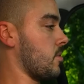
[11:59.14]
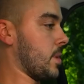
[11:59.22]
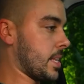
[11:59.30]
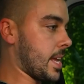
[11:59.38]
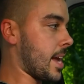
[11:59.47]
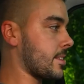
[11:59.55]

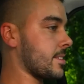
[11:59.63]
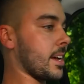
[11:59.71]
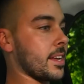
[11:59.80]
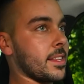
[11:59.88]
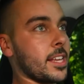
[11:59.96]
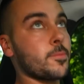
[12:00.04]
with that
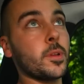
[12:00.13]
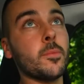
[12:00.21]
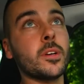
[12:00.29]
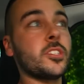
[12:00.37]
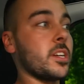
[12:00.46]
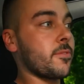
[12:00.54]
said, that's pretty
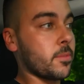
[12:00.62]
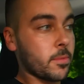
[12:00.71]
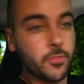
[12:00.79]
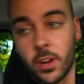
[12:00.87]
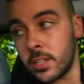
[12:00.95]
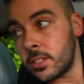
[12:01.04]
much it from the
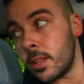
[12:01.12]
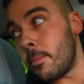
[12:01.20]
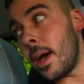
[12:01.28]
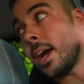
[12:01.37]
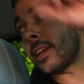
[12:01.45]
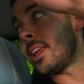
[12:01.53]
front to the
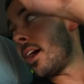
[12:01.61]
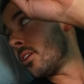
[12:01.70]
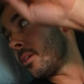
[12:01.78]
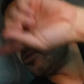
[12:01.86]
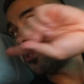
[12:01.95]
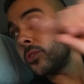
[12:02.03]
back. Now
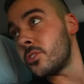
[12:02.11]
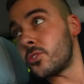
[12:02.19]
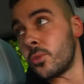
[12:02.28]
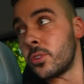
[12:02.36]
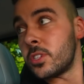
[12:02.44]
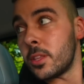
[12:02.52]
let me show you the
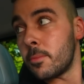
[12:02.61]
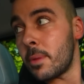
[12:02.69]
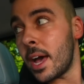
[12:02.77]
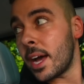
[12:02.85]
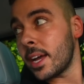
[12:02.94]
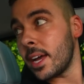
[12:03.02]
storage in the
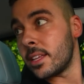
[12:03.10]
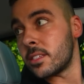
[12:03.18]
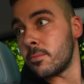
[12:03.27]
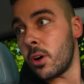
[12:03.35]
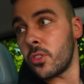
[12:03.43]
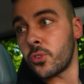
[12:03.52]
back and
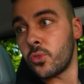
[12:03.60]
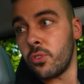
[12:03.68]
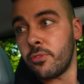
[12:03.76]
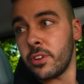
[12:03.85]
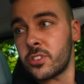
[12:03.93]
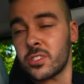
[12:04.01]
some other cool
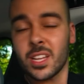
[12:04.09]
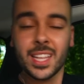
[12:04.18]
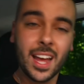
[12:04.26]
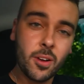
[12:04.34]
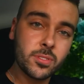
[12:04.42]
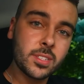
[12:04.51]
features on
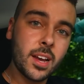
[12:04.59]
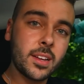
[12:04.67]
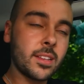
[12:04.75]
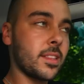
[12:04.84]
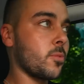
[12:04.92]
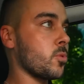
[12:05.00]
the outside,
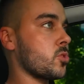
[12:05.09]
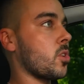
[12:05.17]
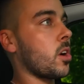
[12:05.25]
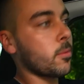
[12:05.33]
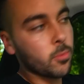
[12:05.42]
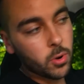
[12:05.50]
and then we'll
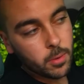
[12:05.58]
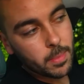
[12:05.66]
talk more